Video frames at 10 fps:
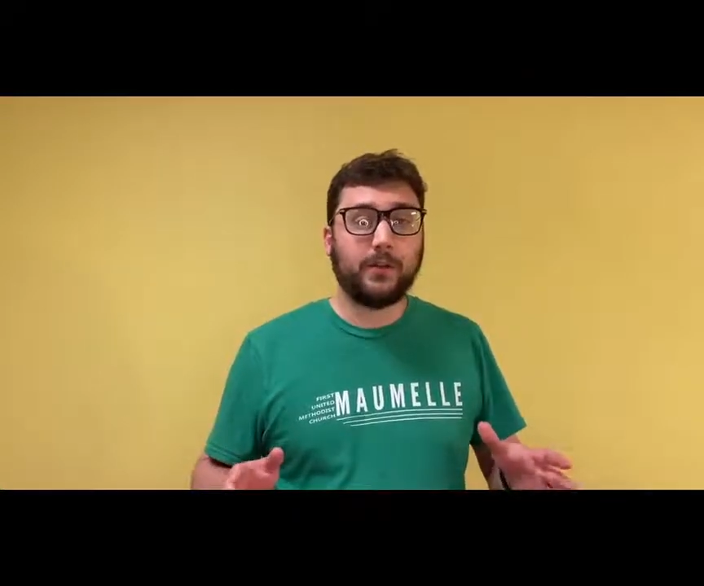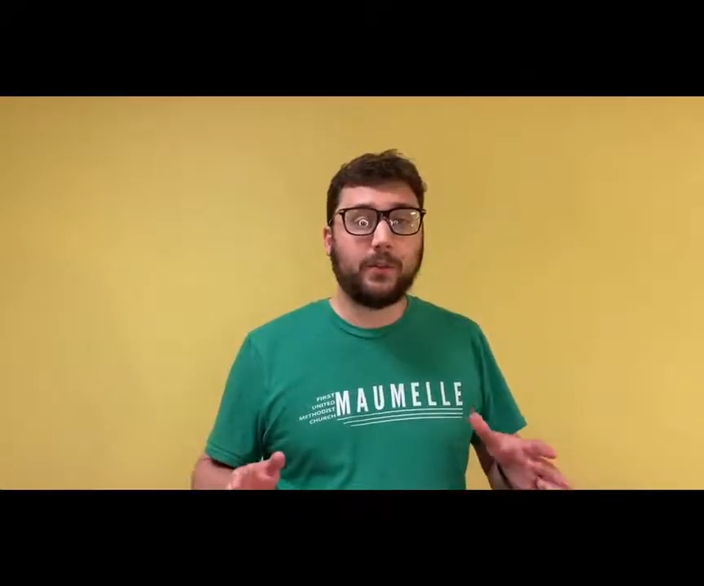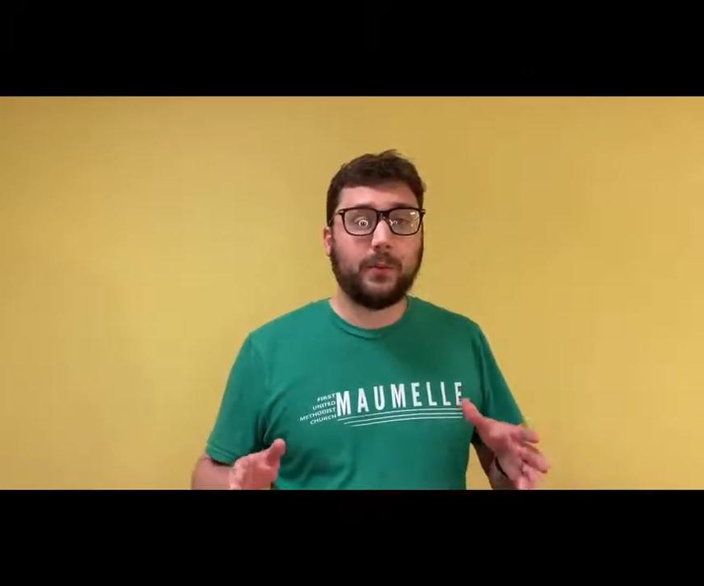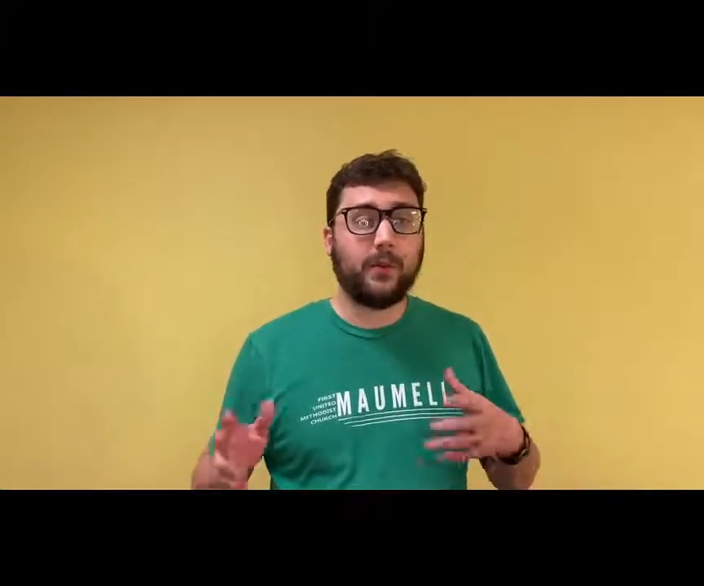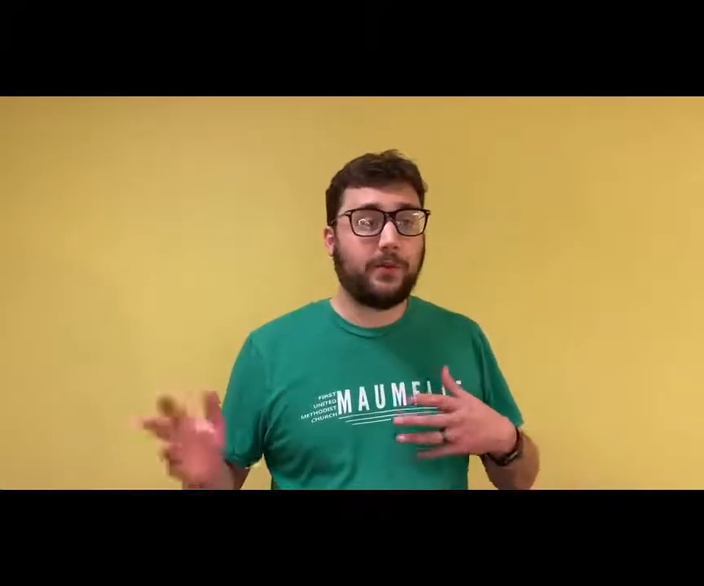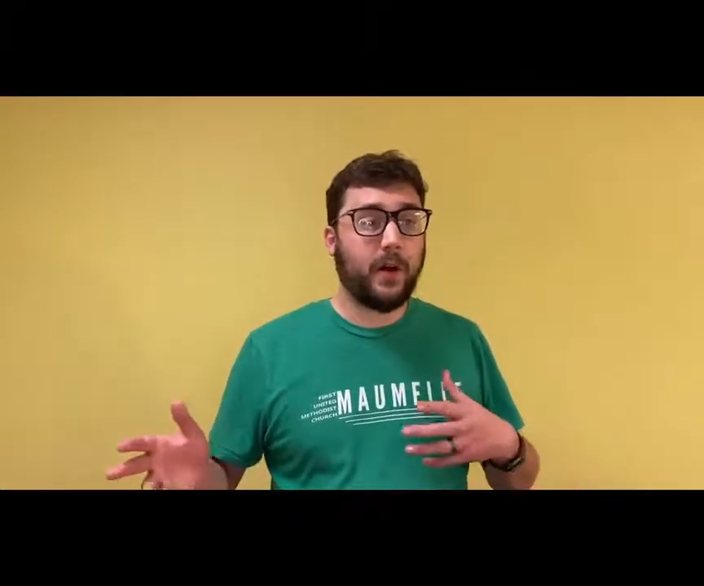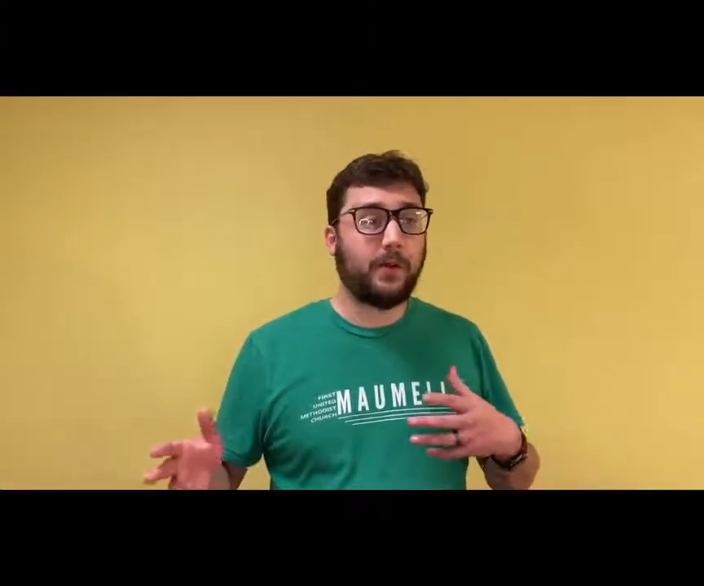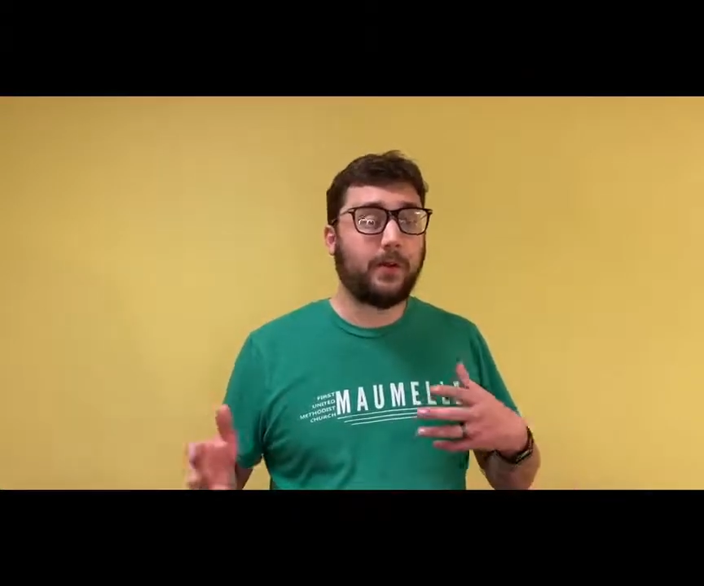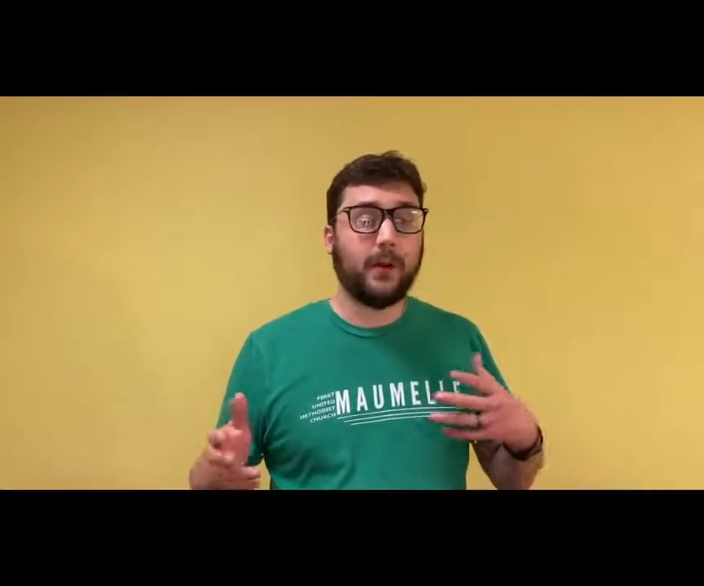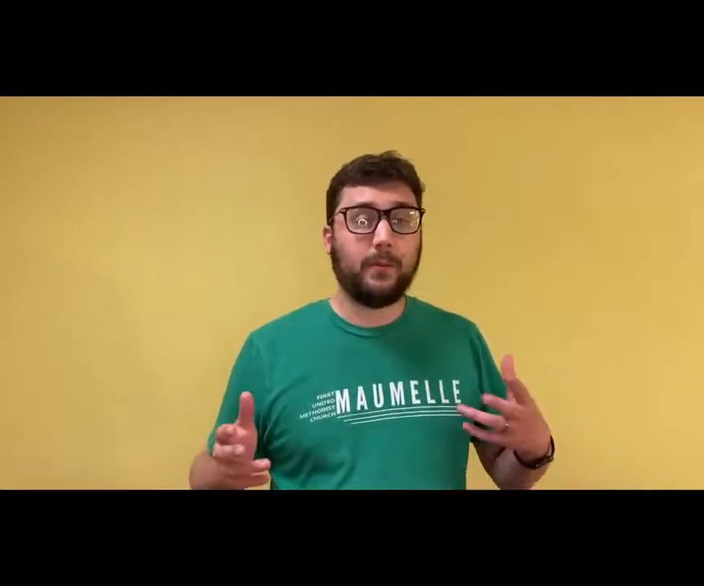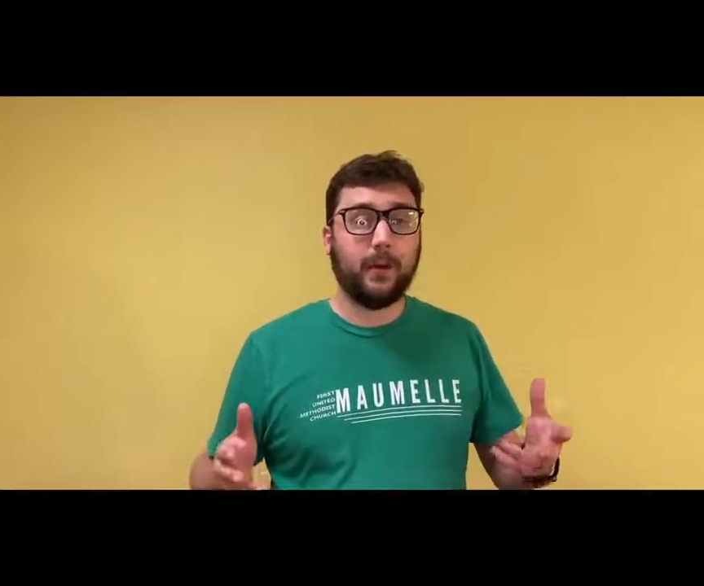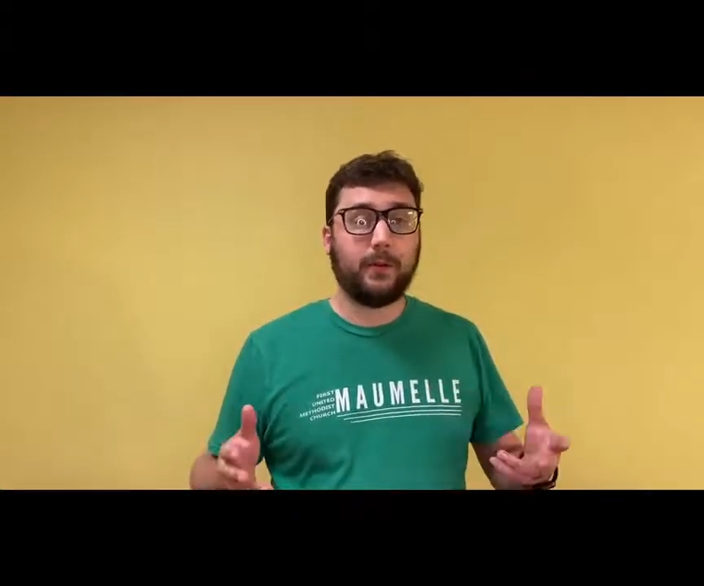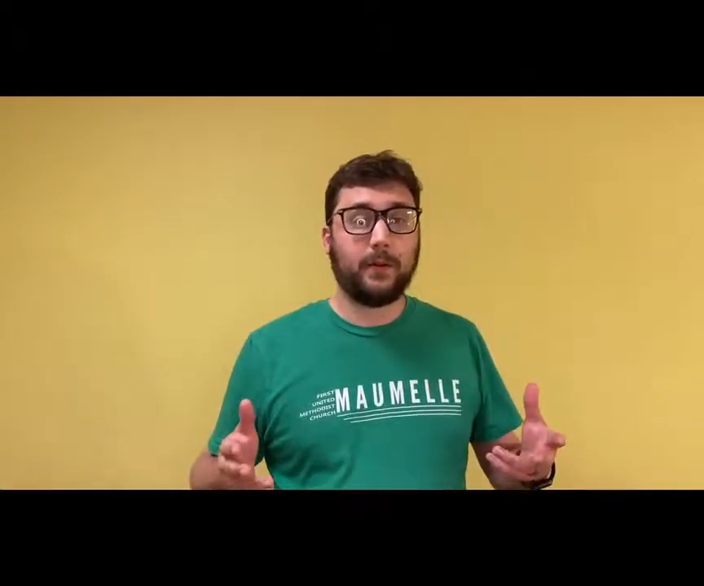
you with a father and a mother,